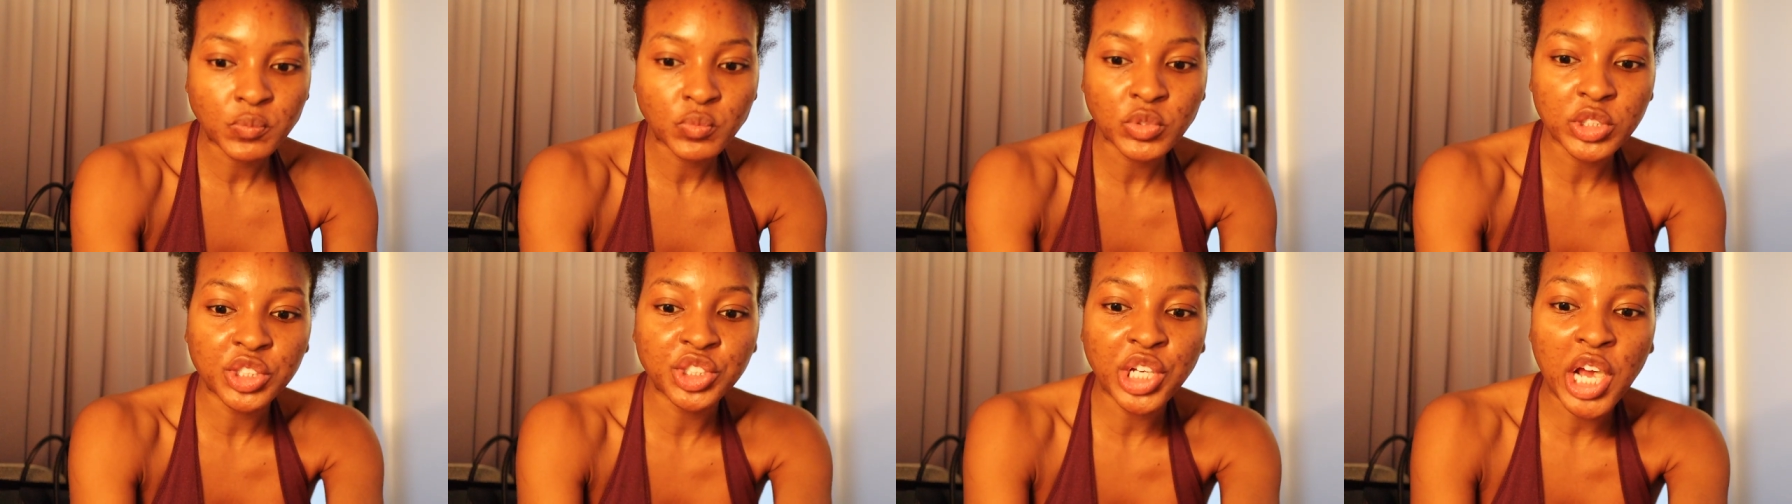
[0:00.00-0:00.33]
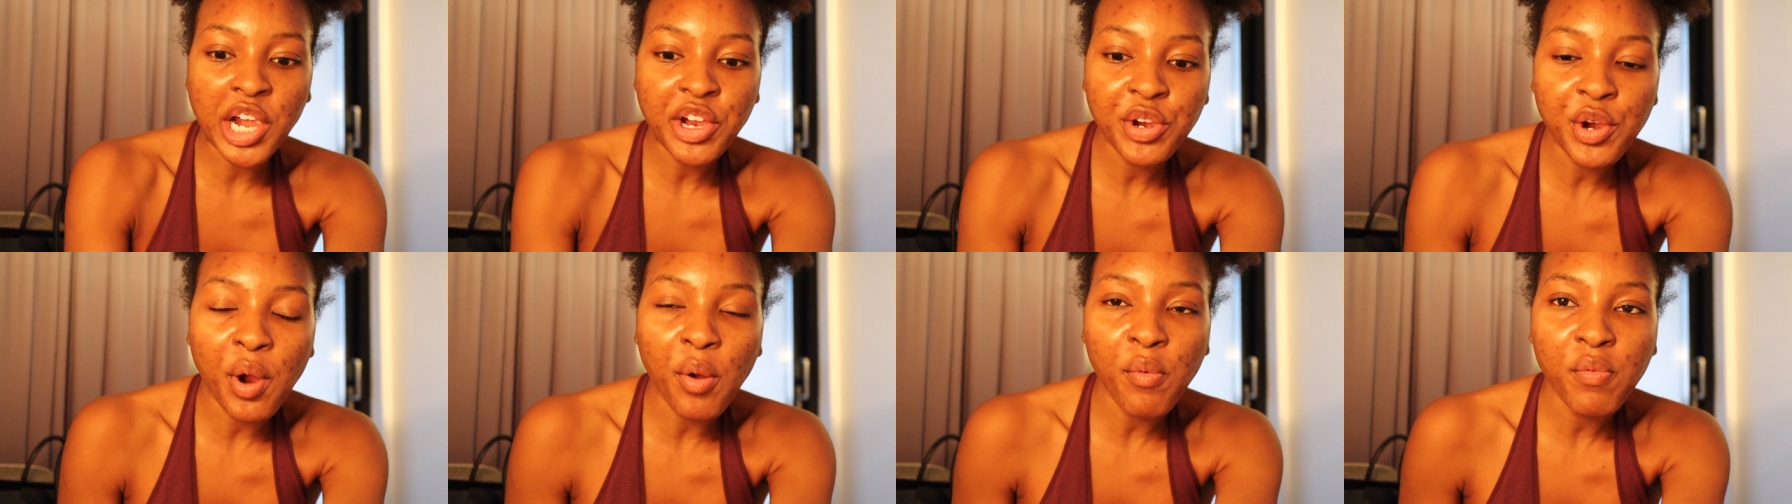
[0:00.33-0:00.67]
and
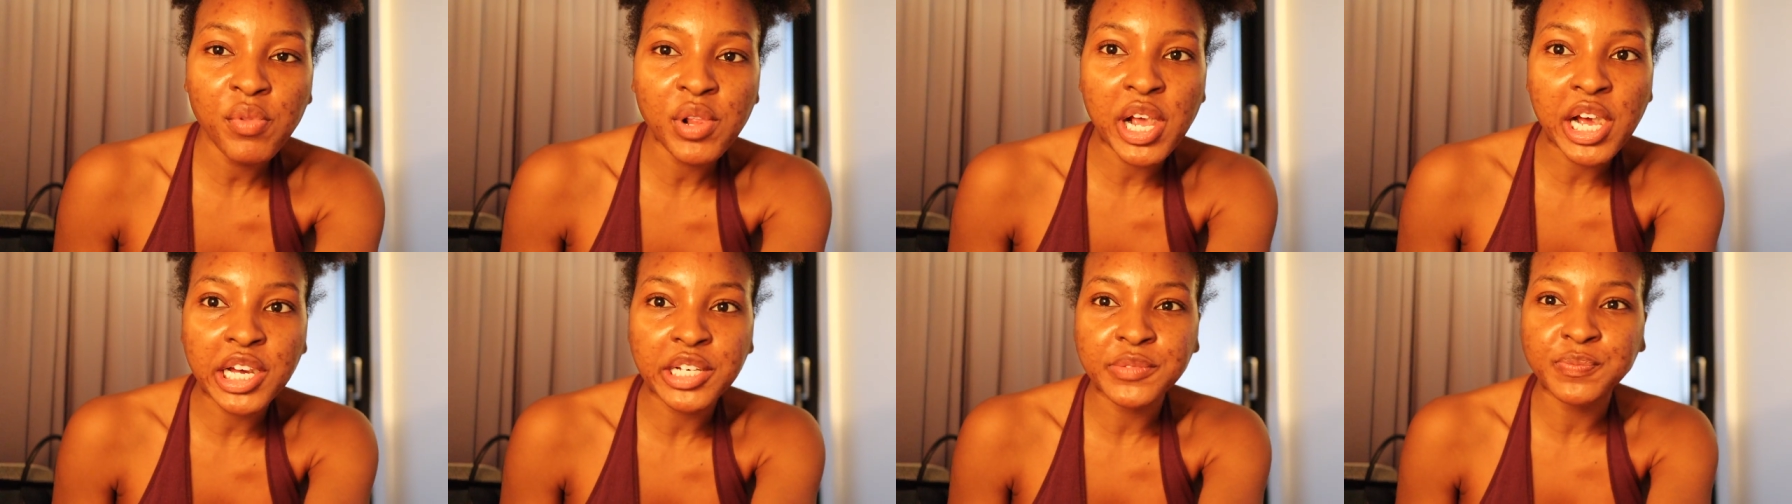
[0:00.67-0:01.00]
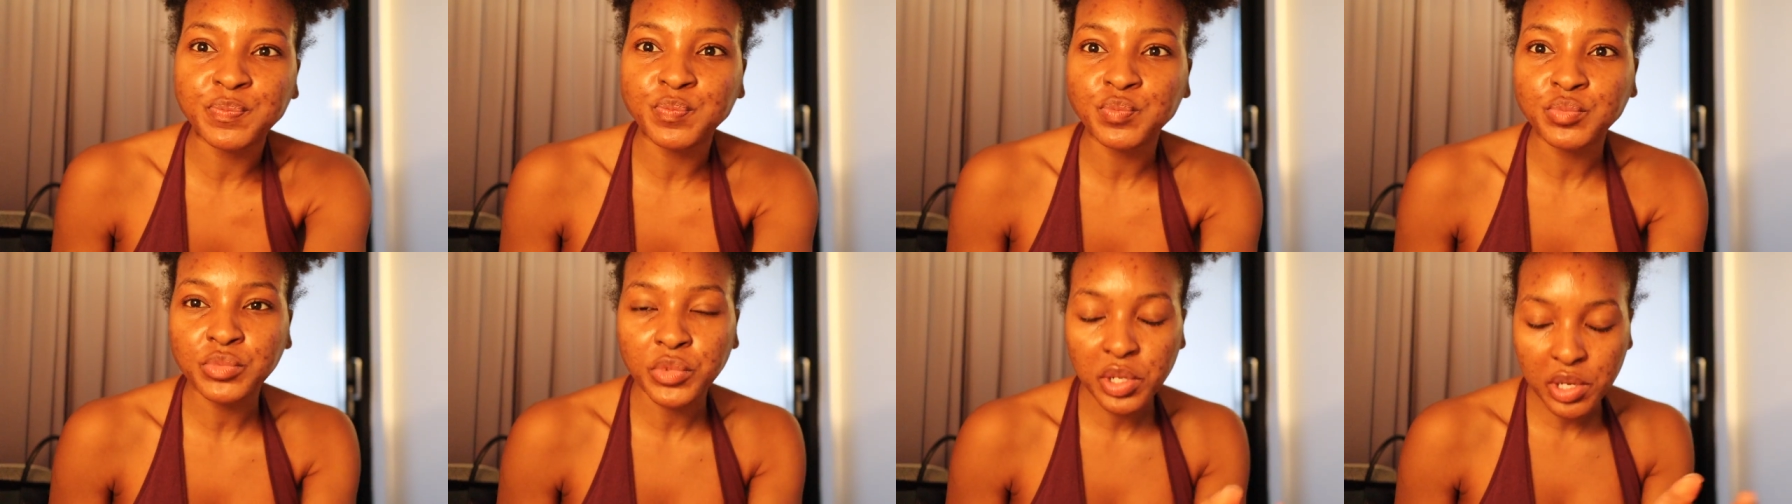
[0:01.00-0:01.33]
y'all know
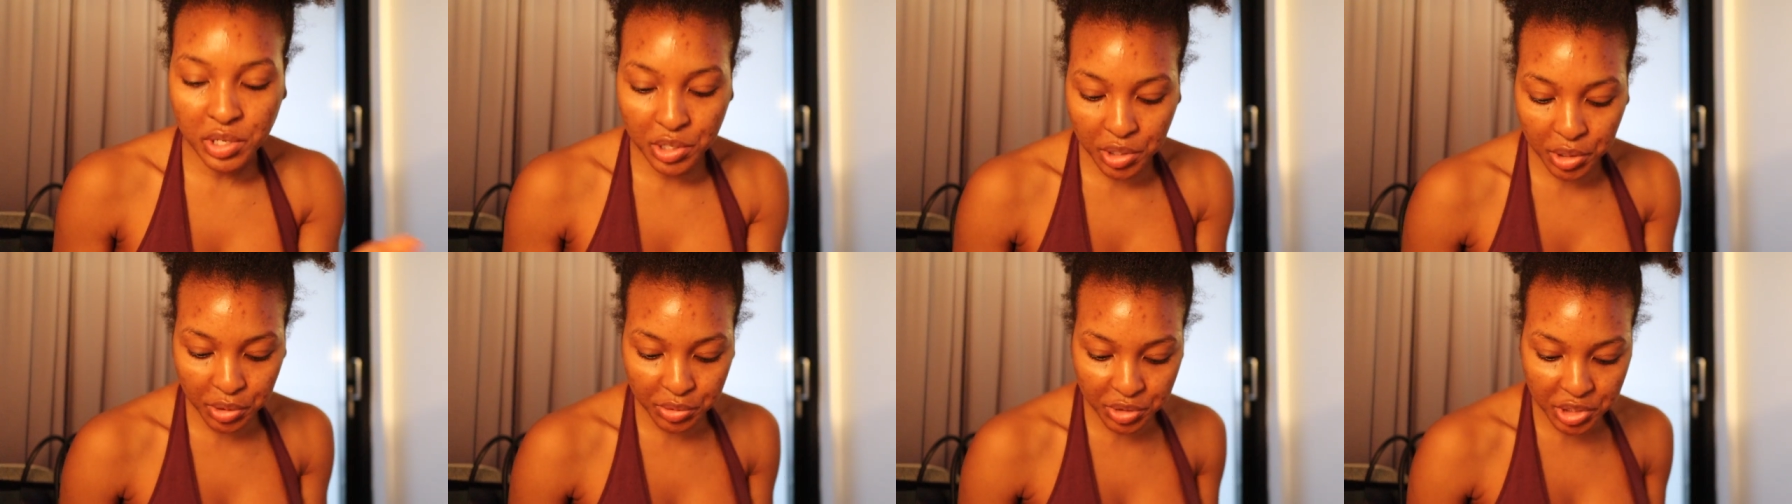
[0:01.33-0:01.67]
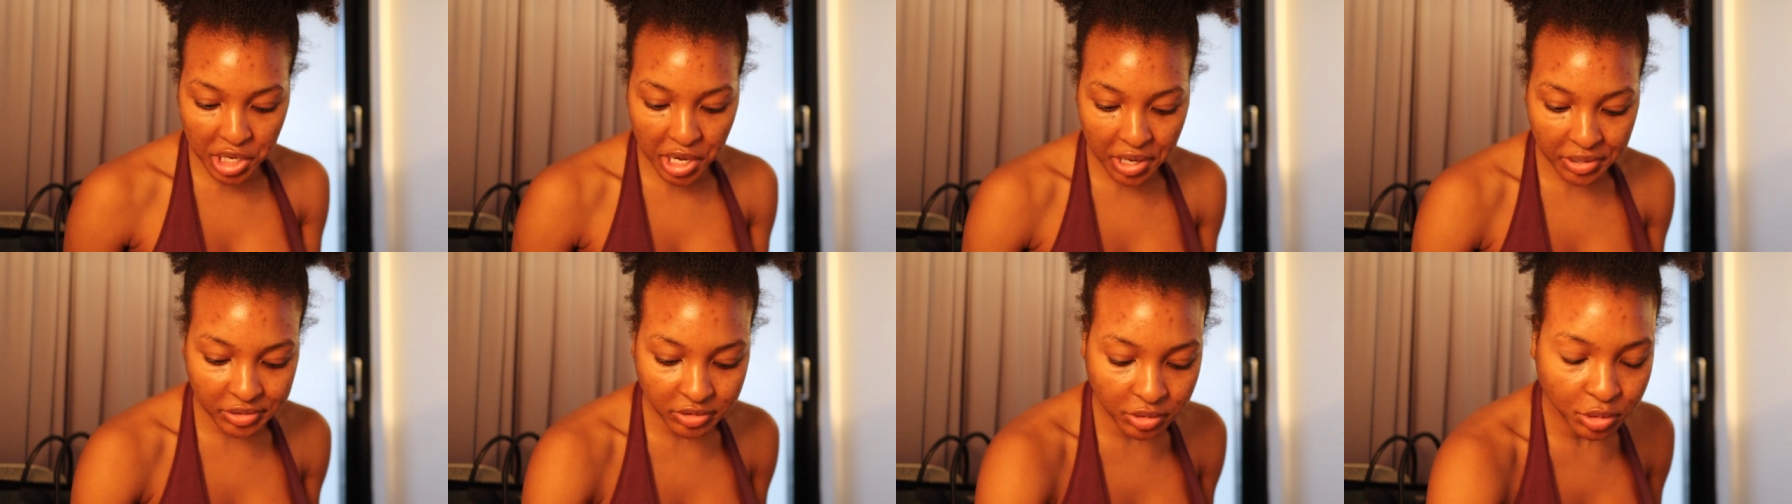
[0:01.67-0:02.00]
that in
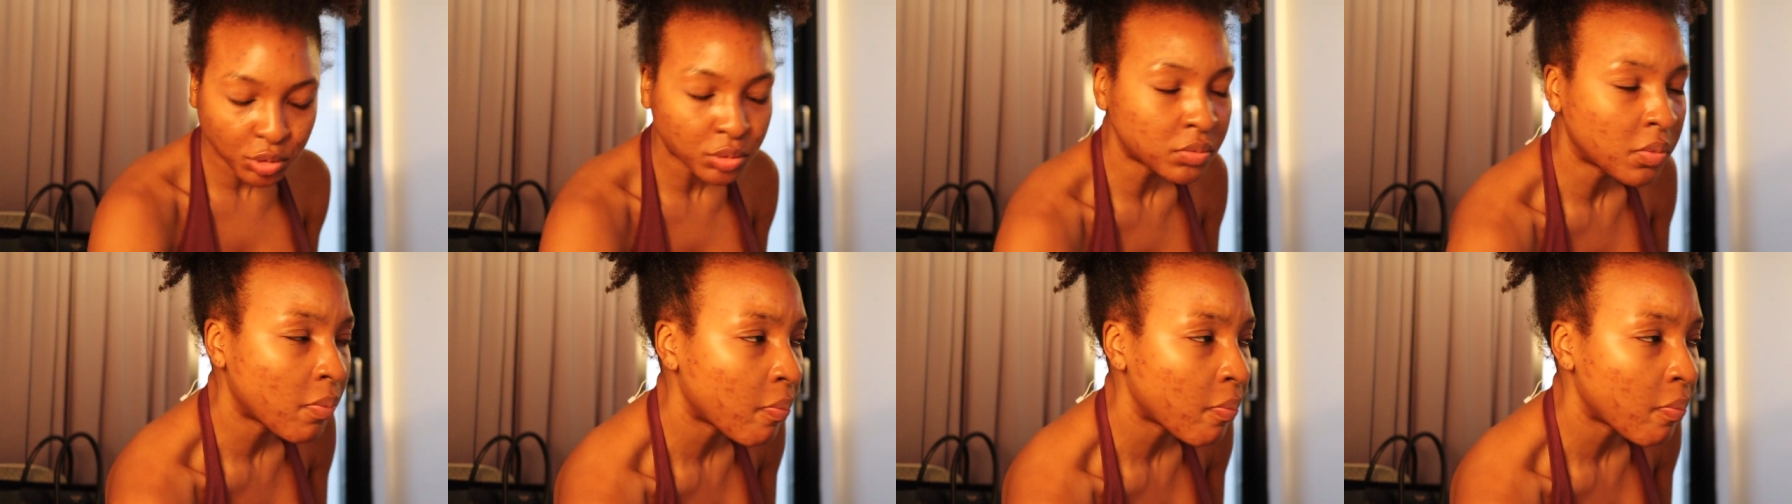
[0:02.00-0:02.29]
hotels,